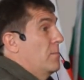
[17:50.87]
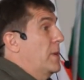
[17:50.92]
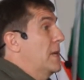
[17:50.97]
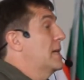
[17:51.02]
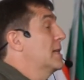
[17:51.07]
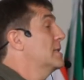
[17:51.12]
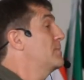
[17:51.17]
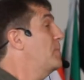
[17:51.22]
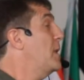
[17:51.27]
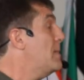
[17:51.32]

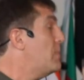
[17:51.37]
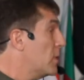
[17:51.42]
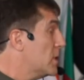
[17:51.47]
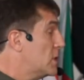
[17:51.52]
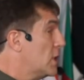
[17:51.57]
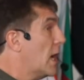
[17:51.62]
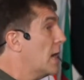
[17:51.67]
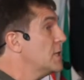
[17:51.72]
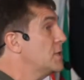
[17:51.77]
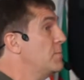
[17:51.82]
Because people
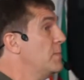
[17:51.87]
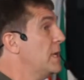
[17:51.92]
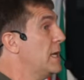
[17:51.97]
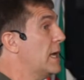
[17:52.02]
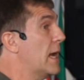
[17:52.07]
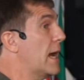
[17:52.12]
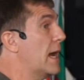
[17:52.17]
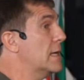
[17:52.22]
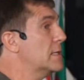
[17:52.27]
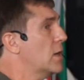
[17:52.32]
judge
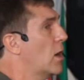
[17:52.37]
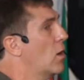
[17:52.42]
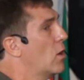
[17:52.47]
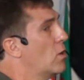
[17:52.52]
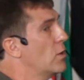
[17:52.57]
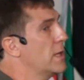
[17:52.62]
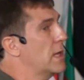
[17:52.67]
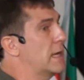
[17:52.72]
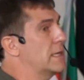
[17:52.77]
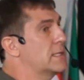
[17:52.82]
me as,
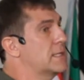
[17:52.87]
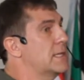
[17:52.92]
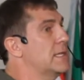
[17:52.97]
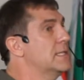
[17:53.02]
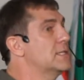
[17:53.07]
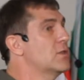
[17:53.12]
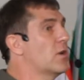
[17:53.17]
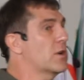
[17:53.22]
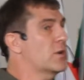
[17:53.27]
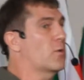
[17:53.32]
oh, yes,
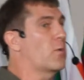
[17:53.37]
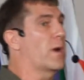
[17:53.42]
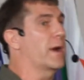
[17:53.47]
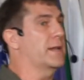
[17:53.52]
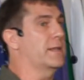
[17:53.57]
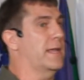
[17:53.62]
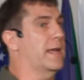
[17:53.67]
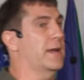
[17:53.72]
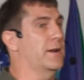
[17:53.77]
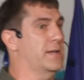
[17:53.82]
he's not
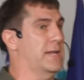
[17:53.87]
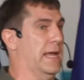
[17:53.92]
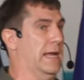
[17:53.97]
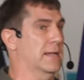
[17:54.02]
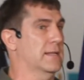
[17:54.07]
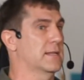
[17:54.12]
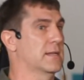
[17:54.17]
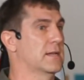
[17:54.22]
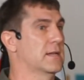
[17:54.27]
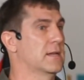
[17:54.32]
quite there
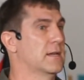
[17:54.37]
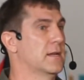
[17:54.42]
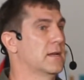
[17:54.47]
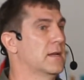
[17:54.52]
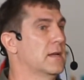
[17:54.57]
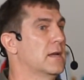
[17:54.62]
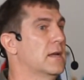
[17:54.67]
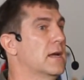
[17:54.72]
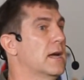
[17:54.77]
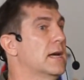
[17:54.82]
yet.
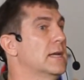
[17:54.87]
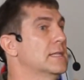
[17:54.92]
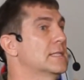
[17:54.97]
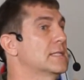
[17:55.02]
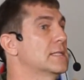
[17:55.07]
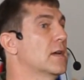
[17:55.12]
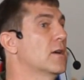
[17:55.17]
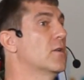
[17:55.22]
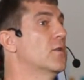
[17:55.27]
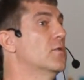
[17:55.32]
And
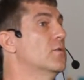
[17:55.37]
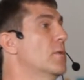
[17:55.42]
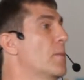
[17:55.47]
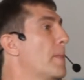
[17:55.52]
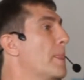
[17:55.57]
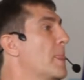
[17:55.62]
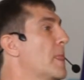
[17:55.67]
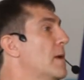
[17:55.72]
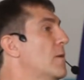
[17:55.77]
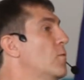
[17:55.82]
so
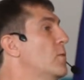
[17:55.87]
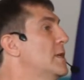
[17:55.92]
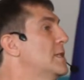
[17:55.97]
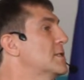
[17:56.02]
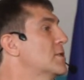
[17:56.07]
we